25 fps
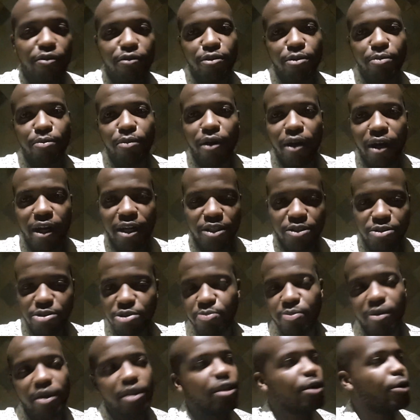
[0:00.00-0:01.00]
the footballers. You
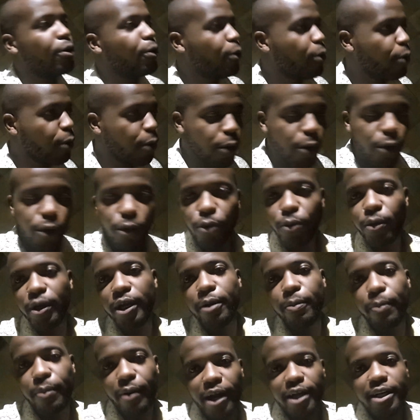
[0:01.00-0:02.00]
spend the whole
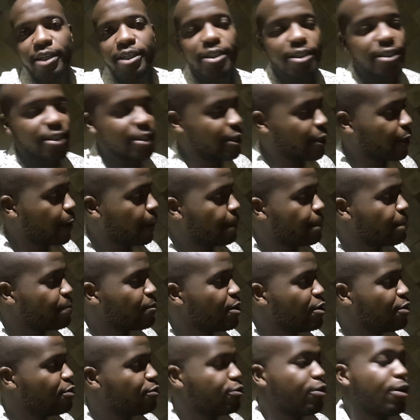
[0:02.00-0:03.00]
week practicing
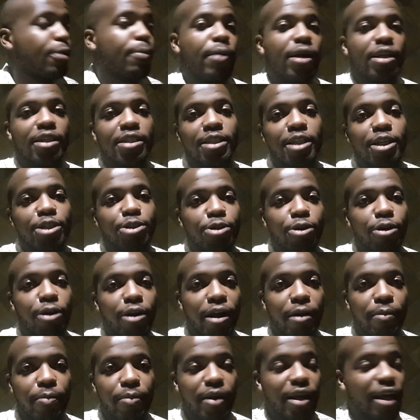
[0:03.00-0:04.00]
for a match that you're
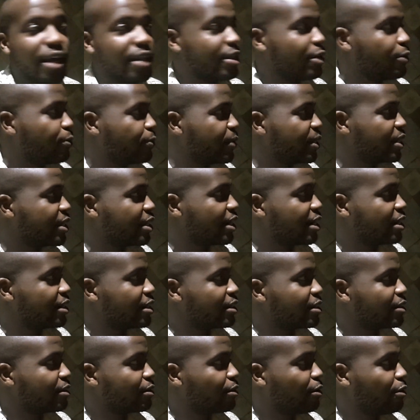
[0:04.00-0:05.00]
gonna play at the weekend
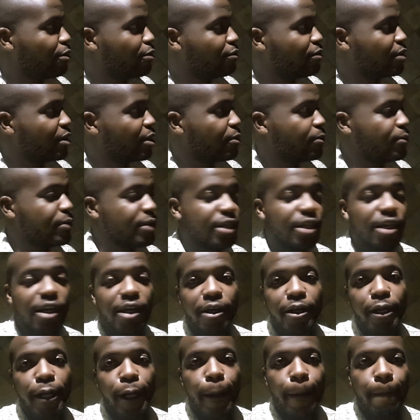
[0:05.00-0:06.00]
over the
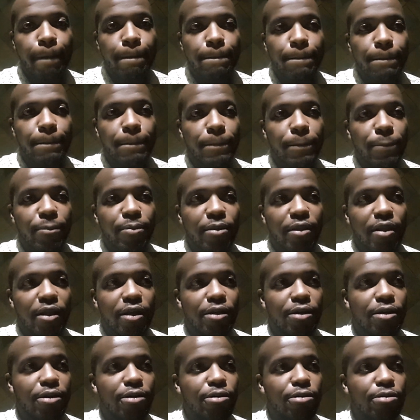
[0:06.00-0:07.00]
weekend.
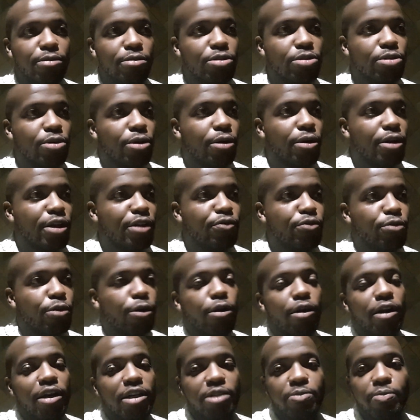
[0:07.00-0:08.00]
You know, so if you're
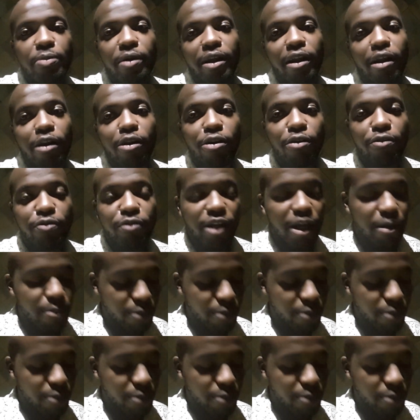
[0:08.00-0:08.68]
gonna spend a lot of